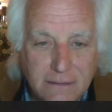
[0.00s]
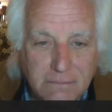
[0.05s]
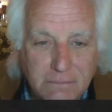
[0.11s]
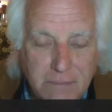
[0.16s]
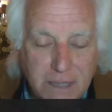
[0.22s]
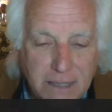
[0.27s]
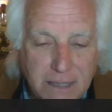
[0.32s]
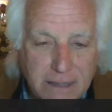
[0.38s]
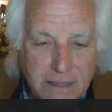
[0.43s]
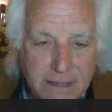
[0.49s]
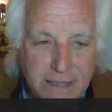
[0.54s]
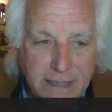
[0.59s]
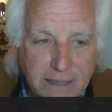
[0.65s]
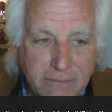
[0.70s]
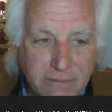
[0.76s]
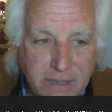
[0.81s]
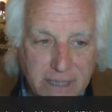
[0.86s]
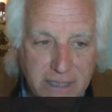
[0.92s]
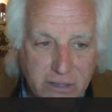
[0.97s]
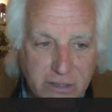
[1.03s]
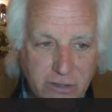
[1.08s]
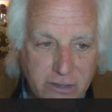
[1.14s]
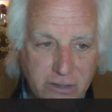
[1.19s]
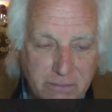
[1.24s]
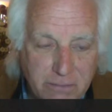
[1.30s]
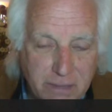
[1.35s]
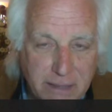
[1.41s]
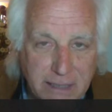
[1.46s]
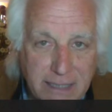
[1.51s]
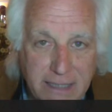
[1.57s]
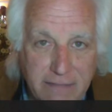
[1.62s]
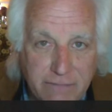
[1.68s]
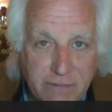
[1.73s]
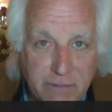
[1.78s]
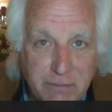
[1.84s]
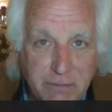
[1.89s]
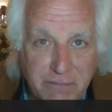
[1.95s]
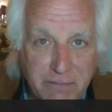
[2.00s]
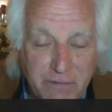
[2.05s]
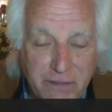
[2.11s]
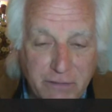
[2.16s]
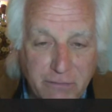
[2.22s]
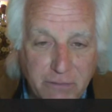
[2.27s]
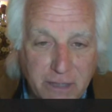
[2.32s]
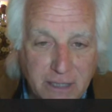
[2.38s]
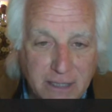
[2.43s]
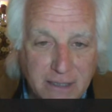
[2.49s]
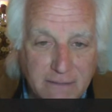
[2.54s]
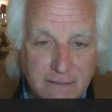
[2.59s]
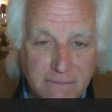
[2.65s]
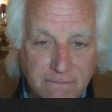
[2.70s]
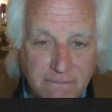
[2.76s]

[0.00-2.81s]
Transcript: But anyway, you can believe them if you want.